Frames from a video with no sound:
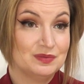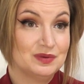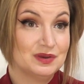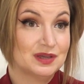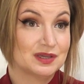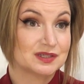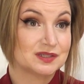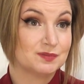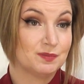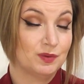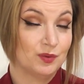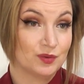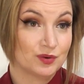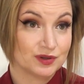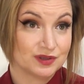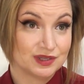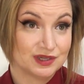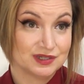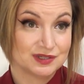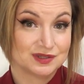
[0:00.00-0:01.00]

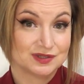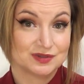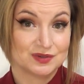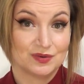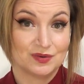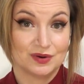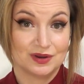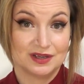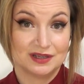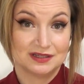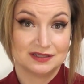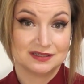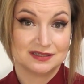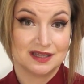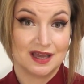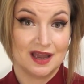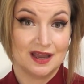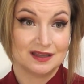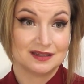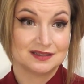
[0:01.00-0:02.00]
explore these stories
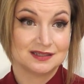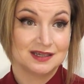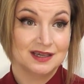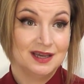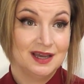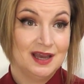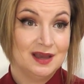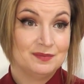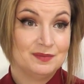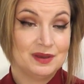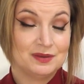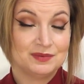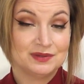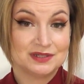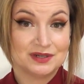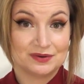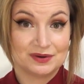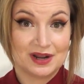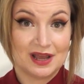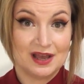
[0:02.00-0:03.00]
that maybe
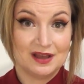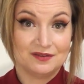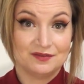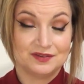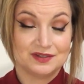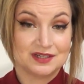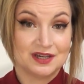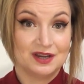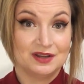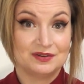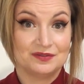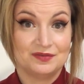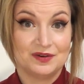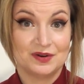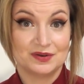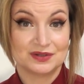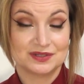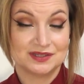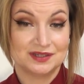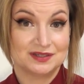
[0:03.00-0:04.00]
don't have a ton of
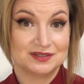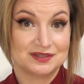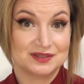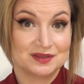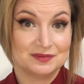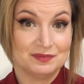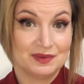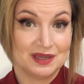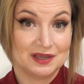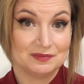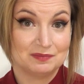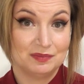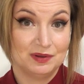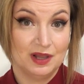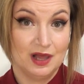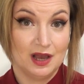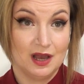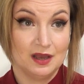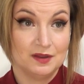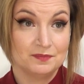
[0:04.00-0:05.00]
focus onto the main
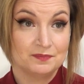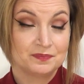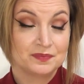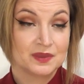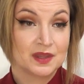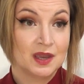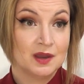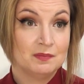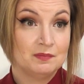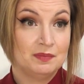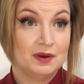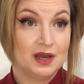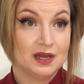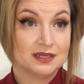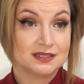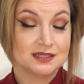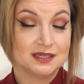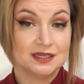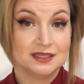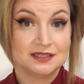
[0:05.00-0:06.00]
plot.
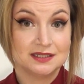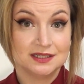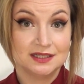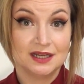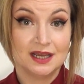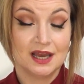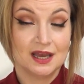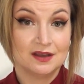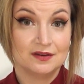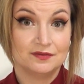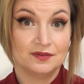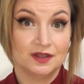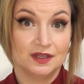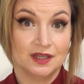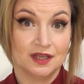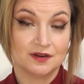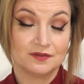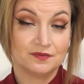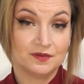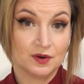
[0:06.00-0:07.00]
But it did have a
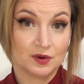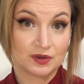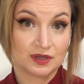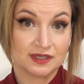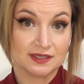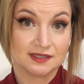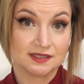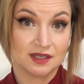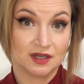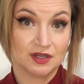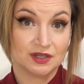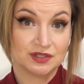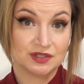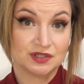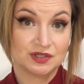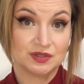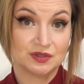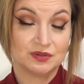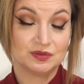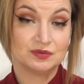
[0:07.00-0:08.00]
lot of focus
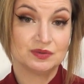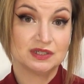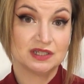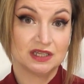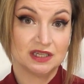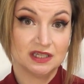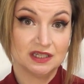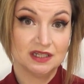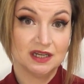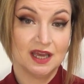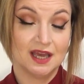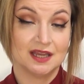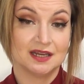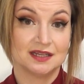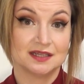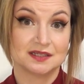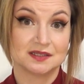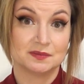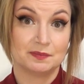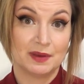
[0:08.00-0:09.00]
onto Dean
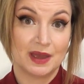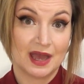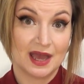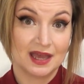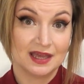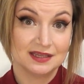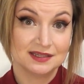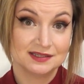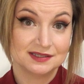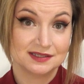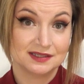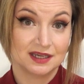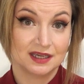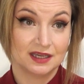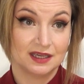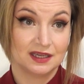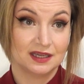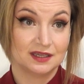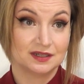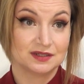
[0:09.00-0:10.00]
and his past
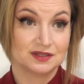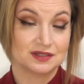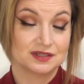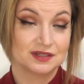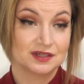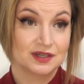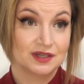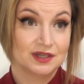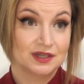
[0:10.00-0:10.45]
and,